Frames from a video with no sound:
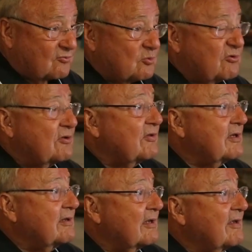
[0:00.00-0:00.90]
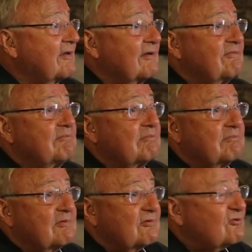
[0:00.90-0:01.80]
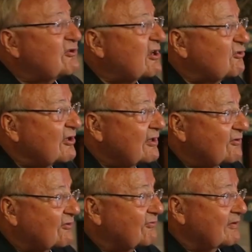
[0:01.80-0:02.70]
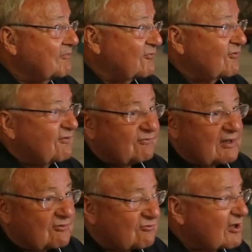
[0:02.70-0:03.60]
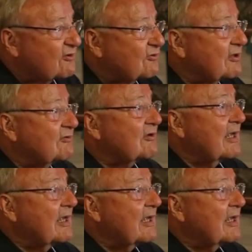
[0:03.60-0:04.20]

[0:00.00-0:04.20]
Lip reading: was in the 60s, 50s, 60s.